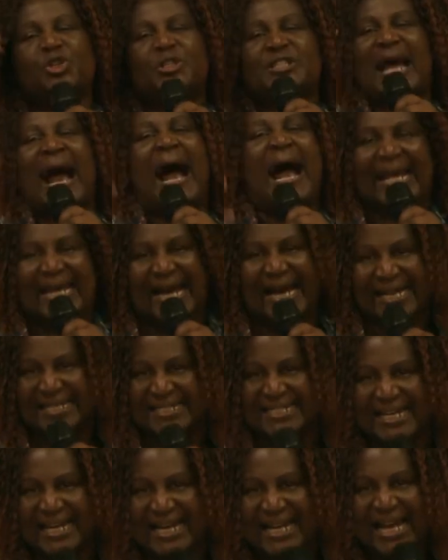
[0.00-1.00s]
you tired,
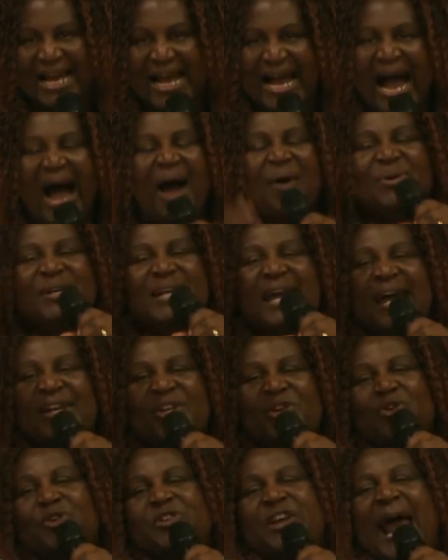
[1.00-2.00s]
how
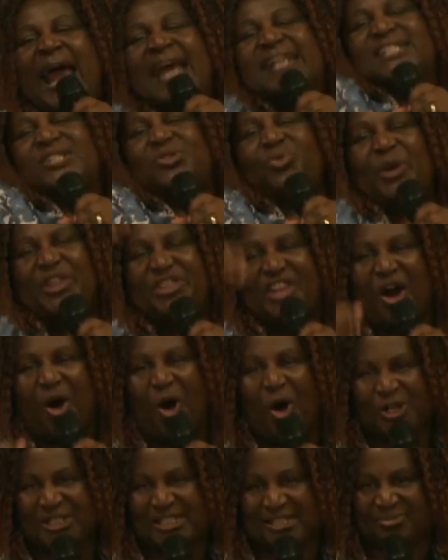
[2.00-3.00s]
can you race with a
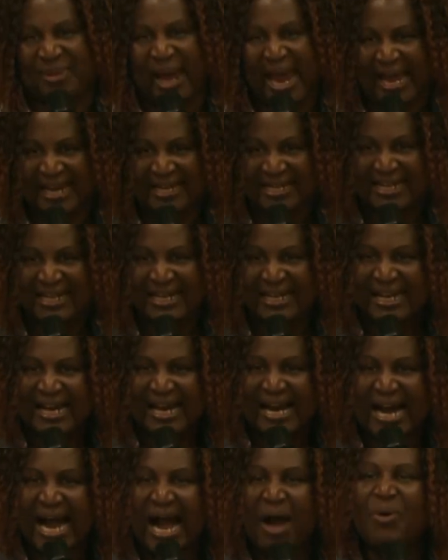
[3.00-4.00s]
horseman?
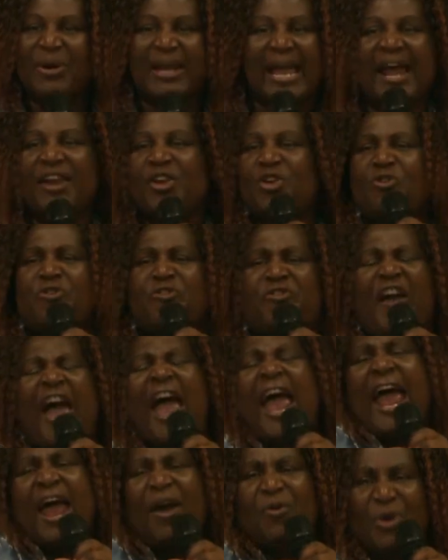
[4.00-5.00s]
How can you
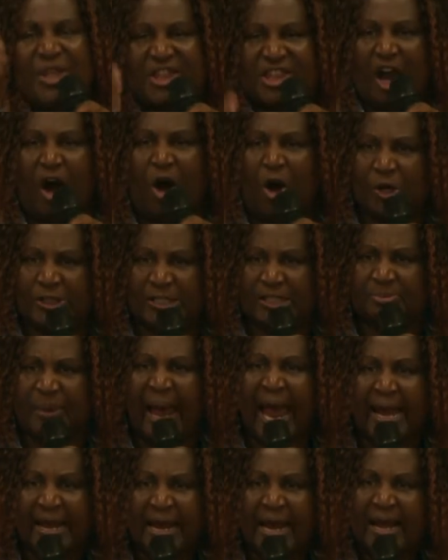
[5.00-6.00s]
fare with a
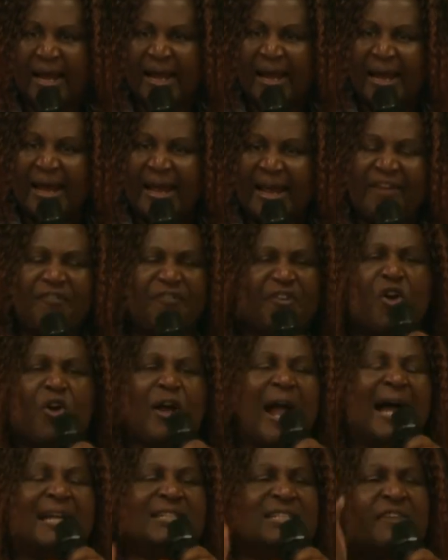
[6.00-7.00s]
horseman? If you
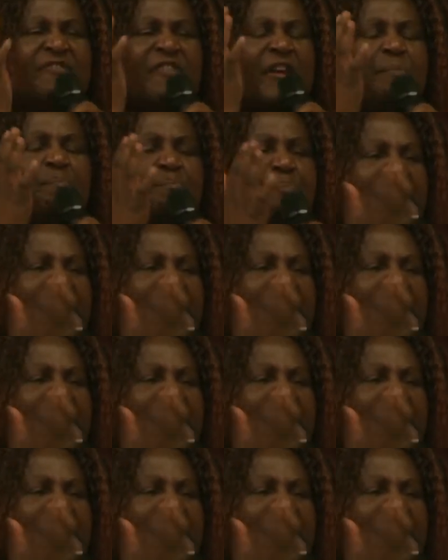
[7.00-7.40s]
can't even